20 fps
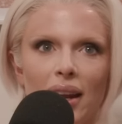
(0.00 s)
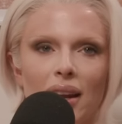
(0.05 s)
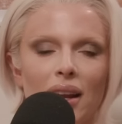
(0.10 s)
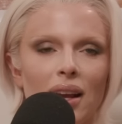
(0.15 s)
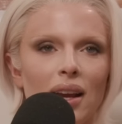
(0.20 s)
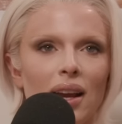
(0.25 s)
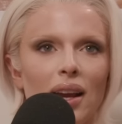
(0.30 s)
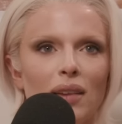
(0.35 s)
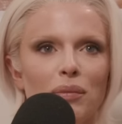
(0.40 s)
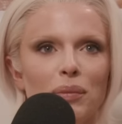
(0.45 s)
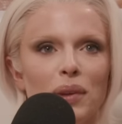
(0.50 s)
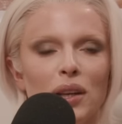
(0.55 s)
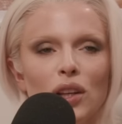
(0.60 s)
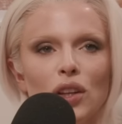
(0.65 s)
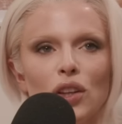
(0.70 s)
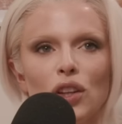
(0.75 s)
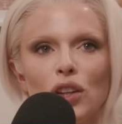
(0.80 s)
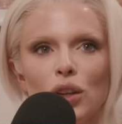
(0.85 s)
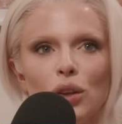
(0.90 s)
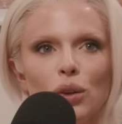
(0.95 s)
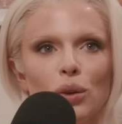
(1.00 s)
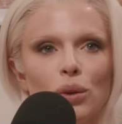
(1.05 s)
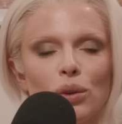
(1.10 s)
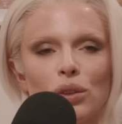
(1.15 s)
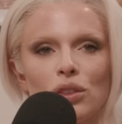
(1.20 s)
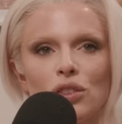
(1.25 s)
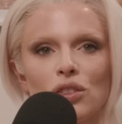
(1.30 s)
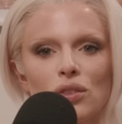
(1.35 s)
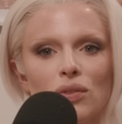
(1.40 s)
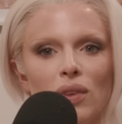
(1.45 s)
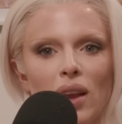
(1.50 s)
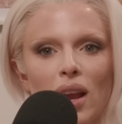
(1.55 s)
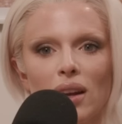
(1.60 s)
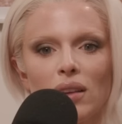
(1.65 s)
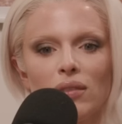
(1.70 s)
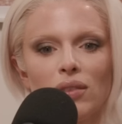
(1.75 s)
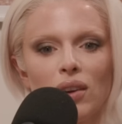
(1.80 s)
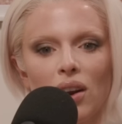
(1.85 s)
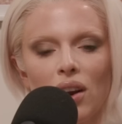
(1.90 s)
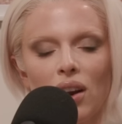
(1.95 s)
Mm-hmm. Been a huge fan
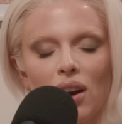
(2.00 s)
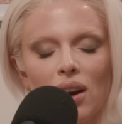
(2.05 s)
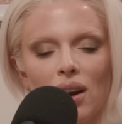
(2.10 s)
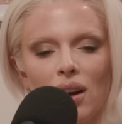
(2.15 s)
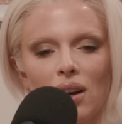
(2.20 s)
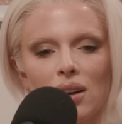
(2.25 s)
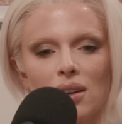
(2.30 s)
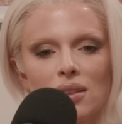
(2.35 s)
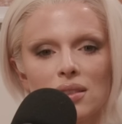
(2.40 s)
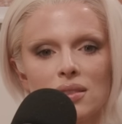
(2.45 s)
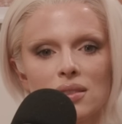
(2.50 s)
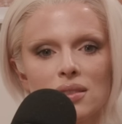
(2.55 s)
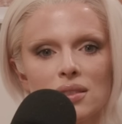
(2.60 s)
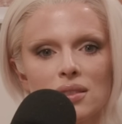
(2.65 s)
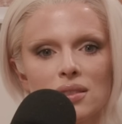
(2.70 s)
of hers.